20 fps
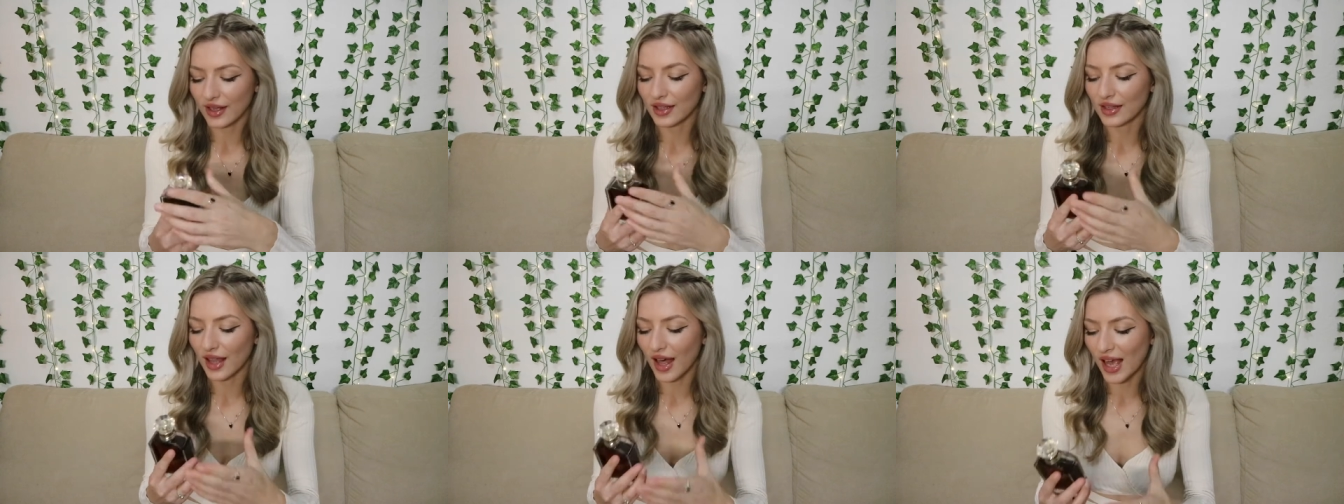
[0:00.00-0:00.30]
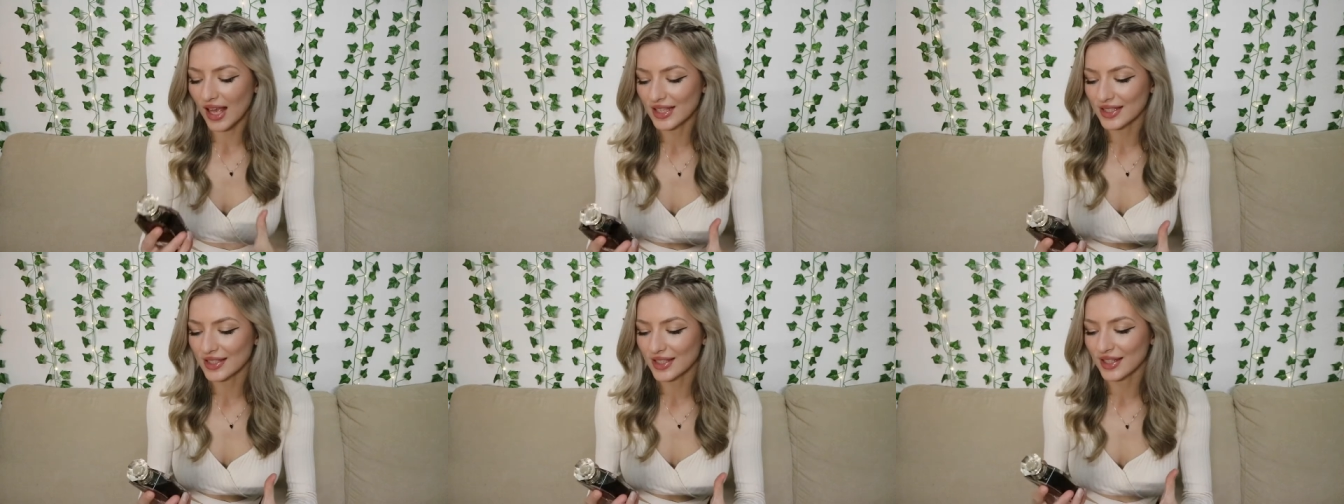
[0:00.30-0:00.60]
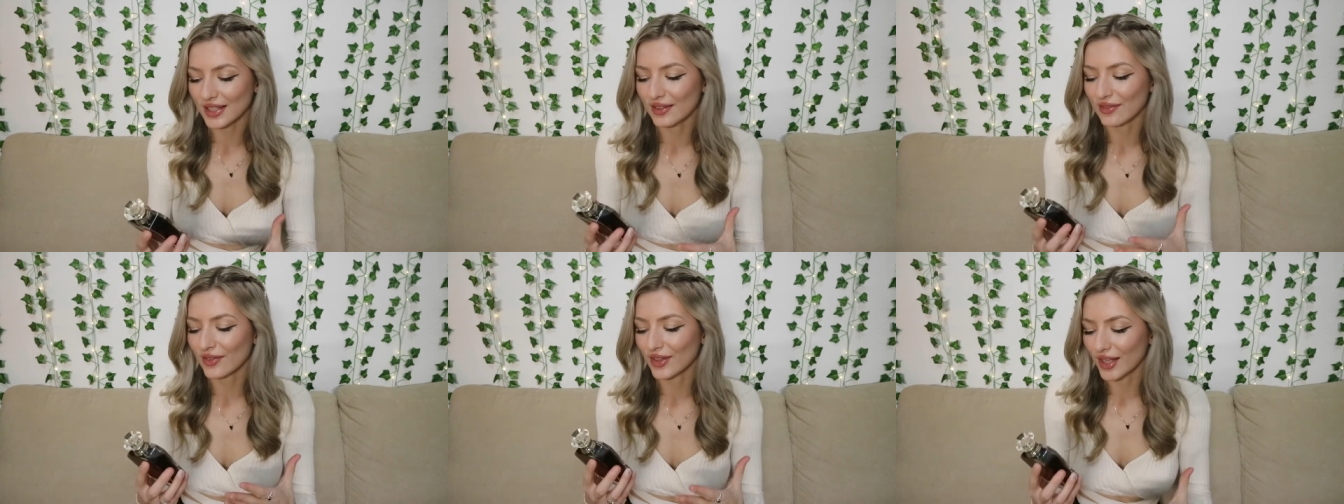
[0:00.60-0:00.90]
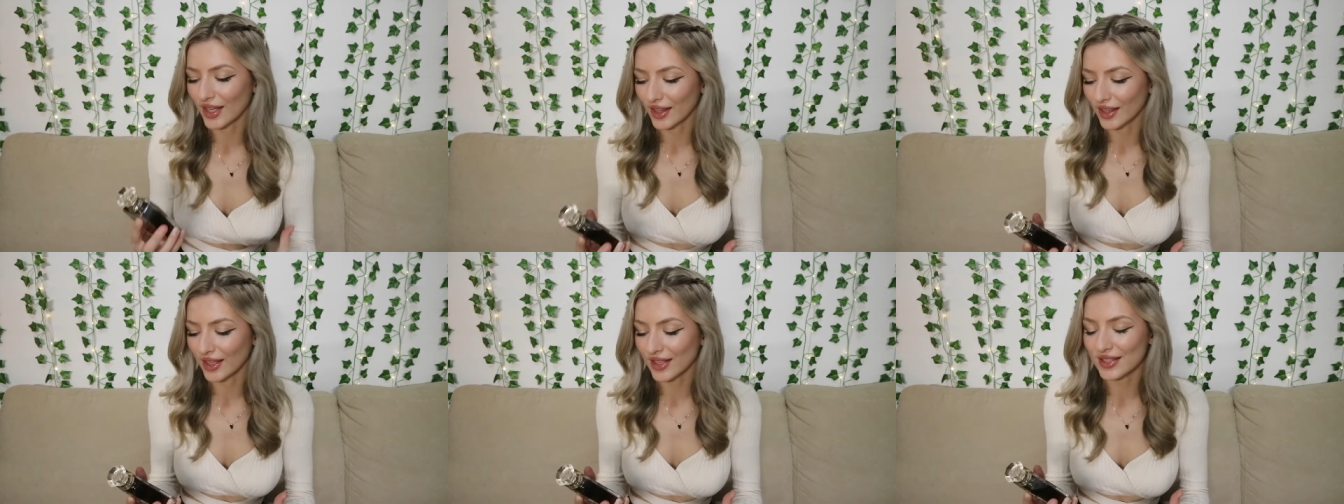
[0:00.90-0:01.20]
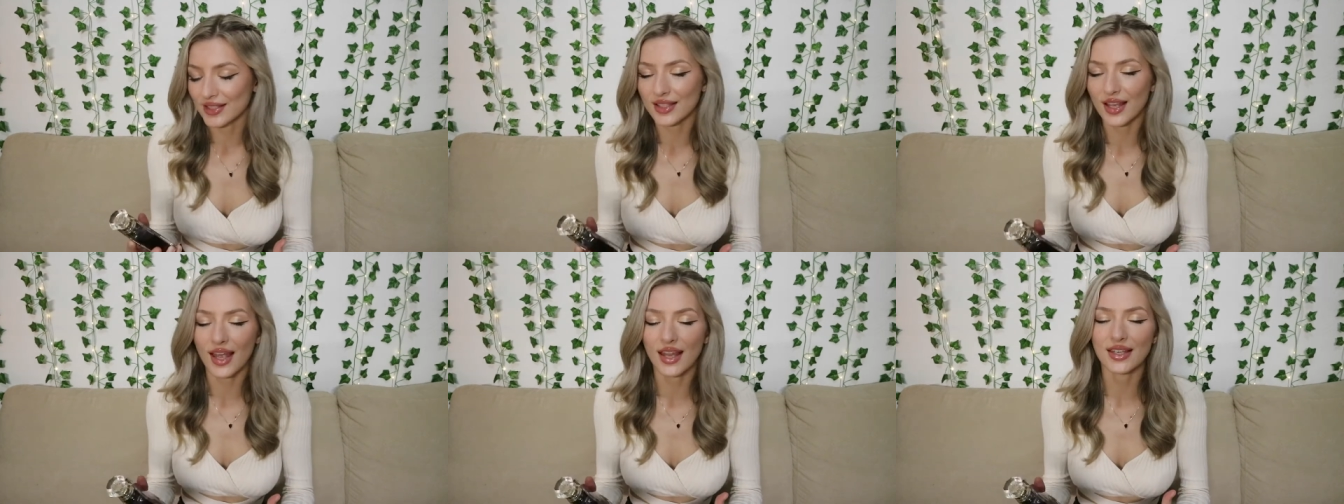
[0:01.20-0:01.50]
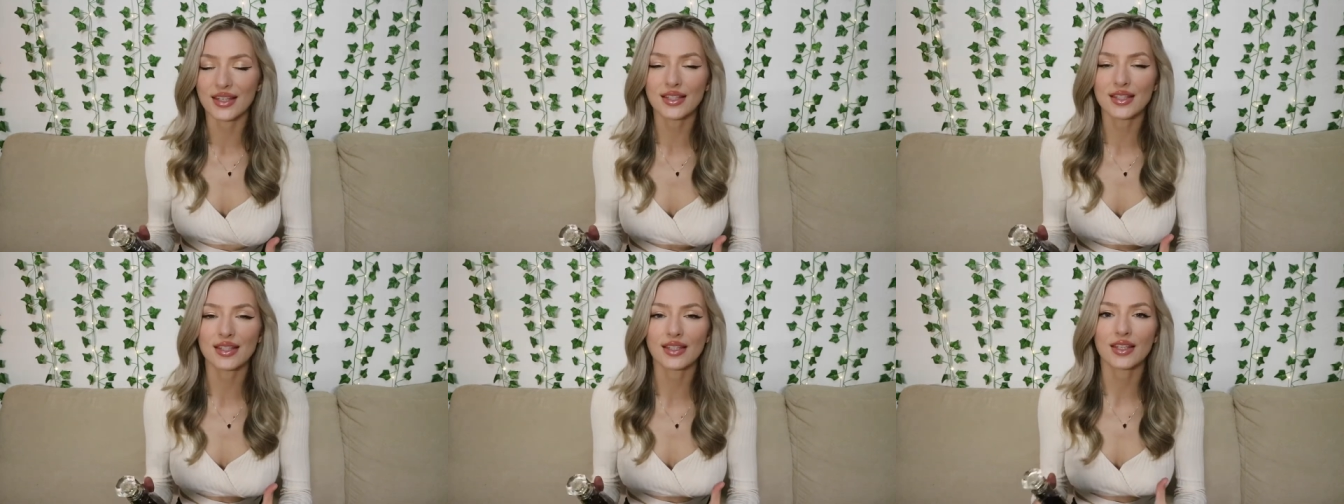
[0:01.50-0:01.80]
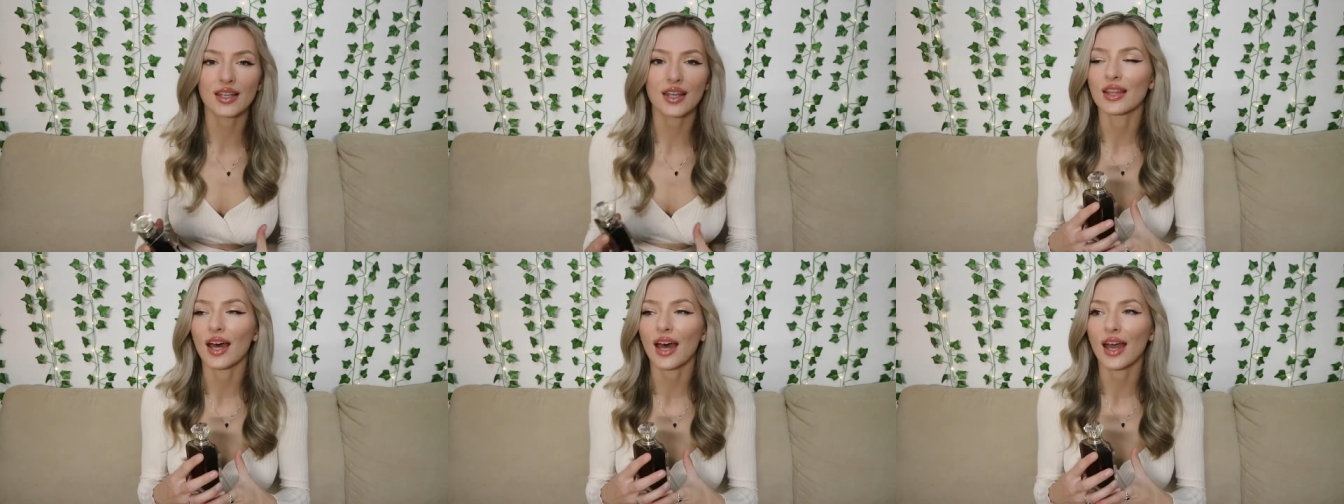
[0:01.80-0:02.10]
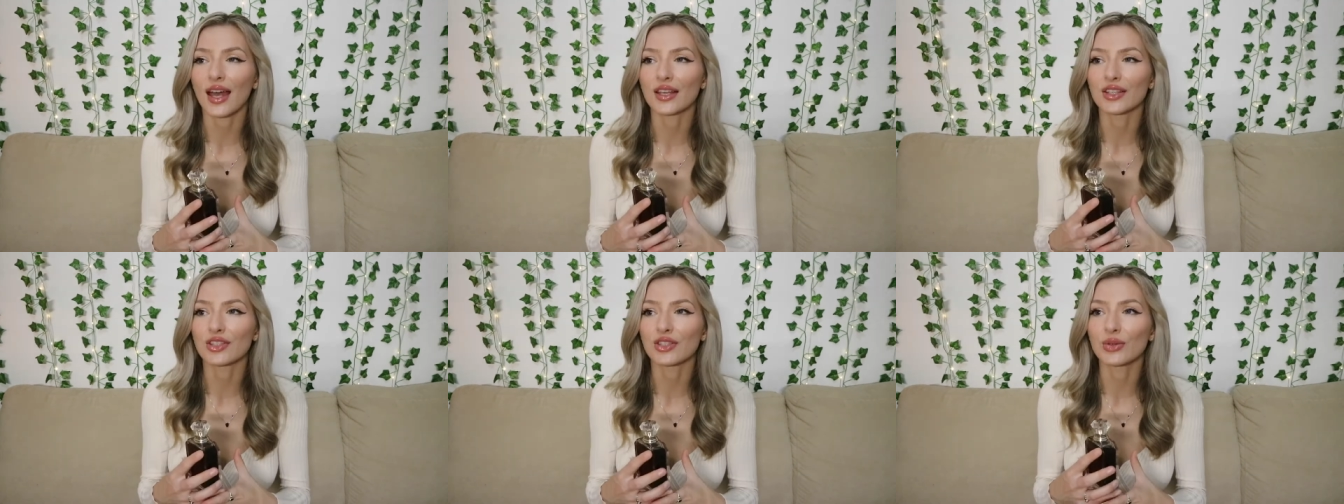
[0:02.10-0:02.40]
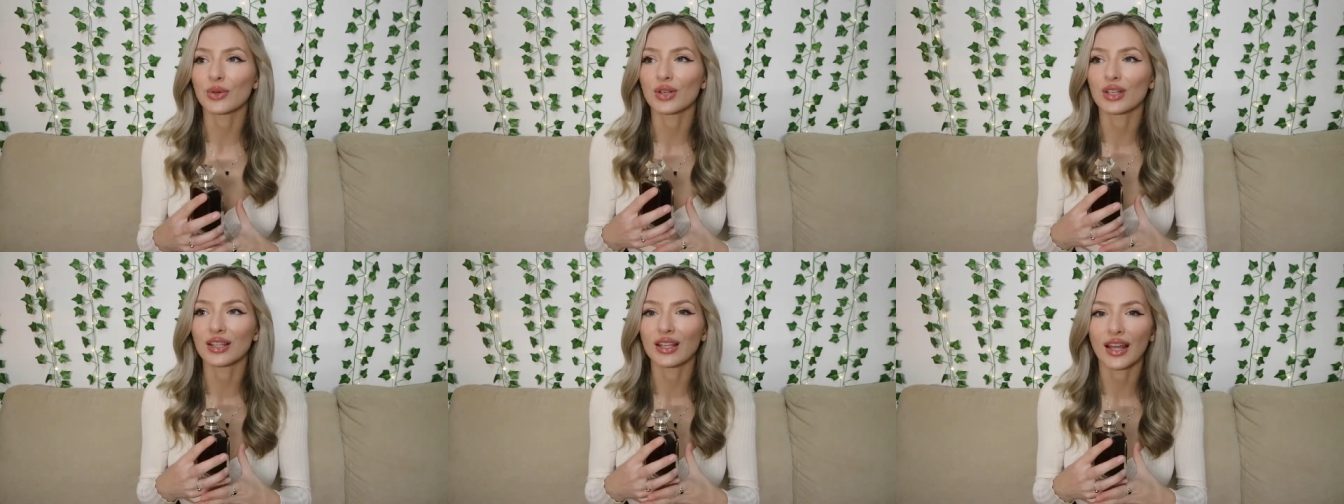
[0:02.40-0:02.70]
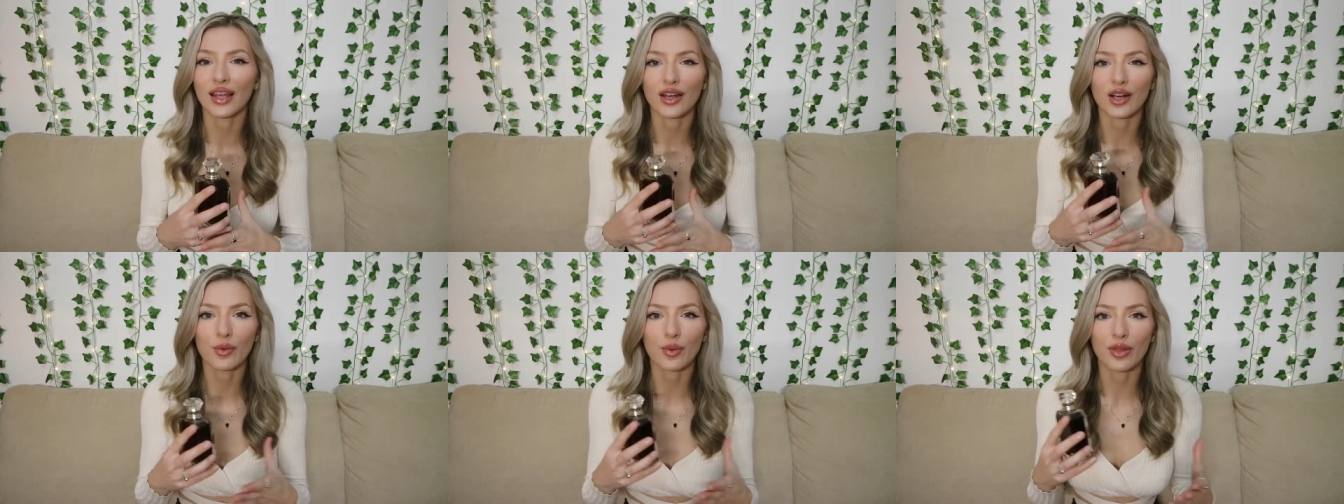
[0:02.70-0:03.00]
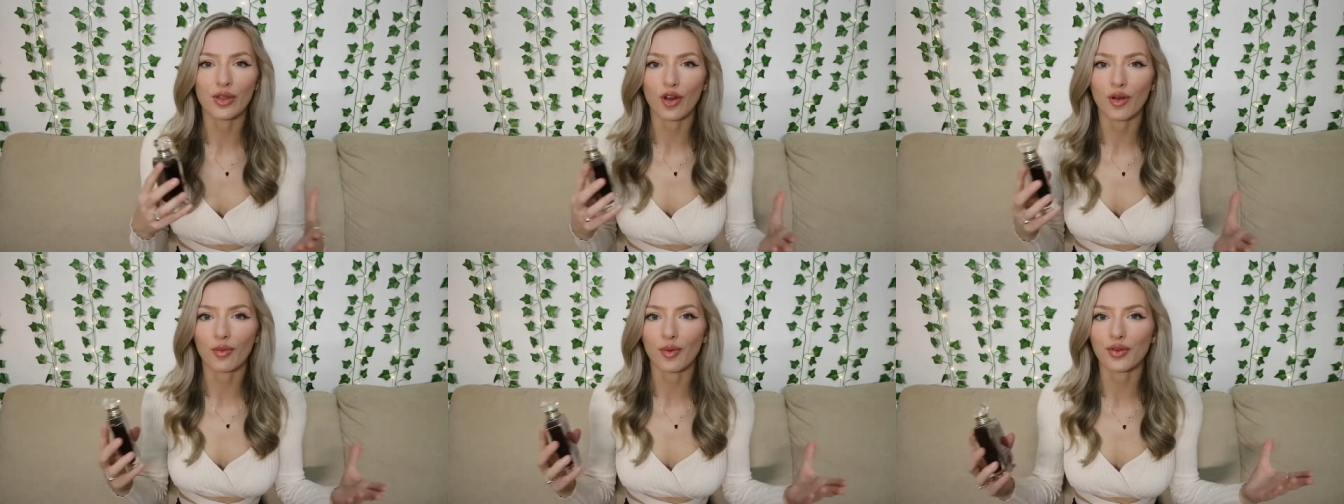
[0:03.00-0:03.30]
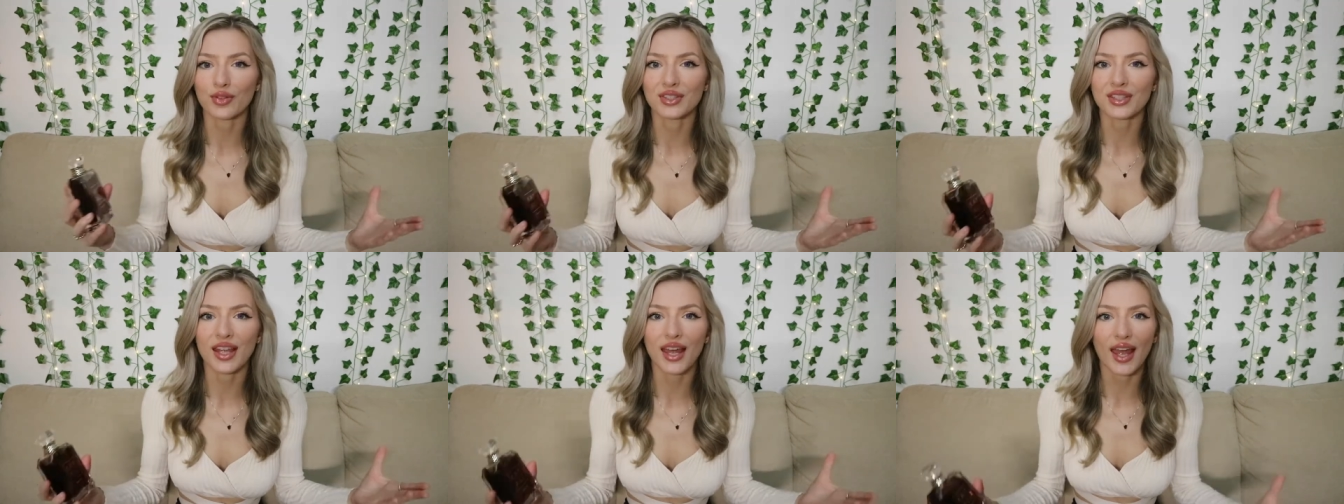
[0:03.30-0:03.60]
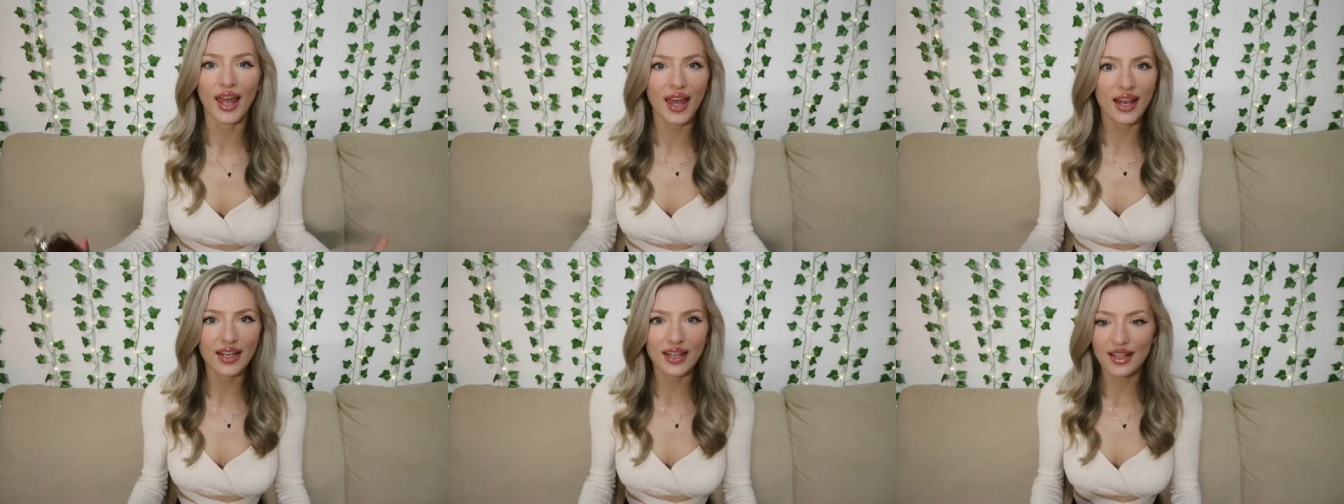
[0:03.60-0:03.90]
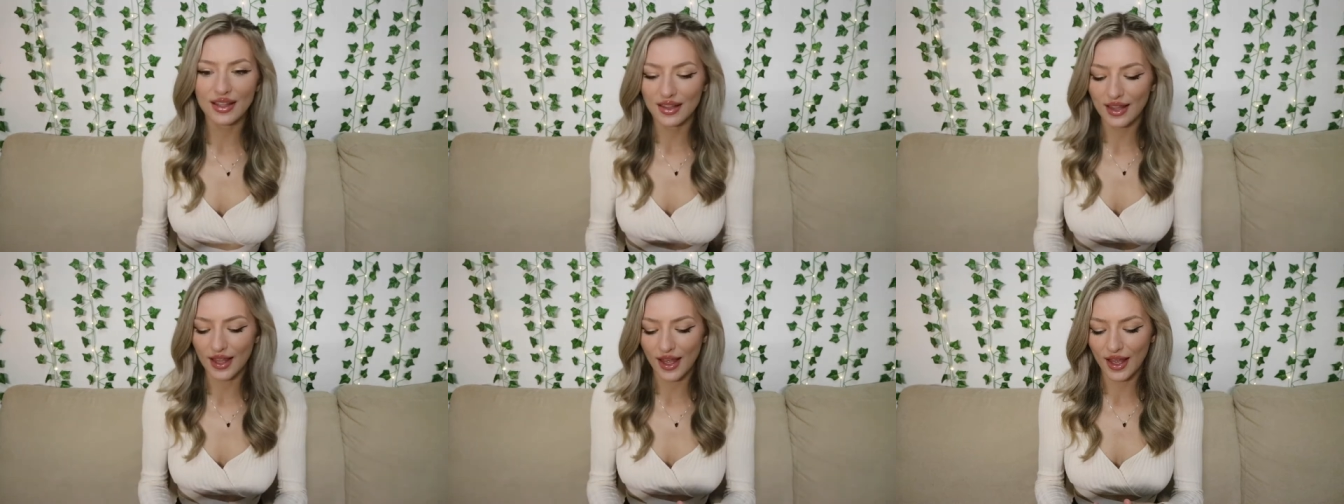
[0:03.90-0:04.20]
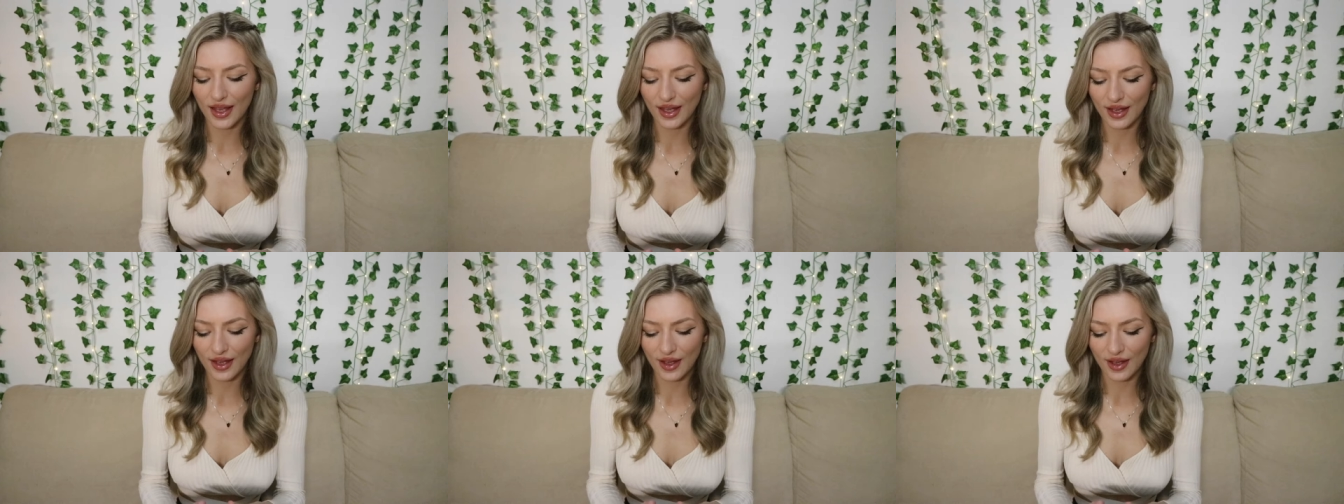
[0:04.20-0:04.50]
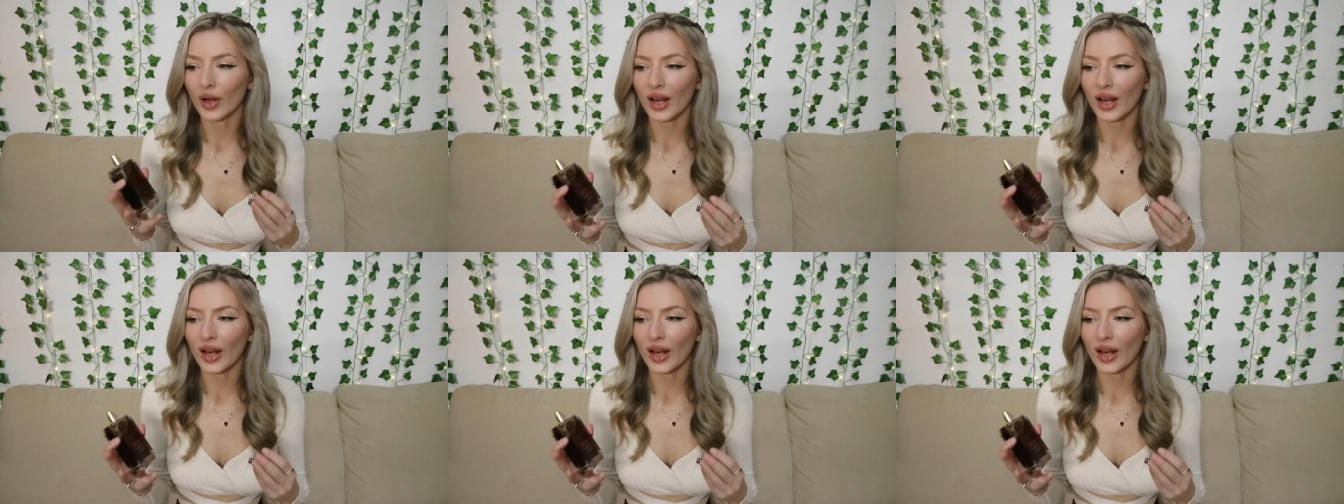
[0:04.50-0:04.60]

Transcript: classic vanilla scent that you can layer with almost anything.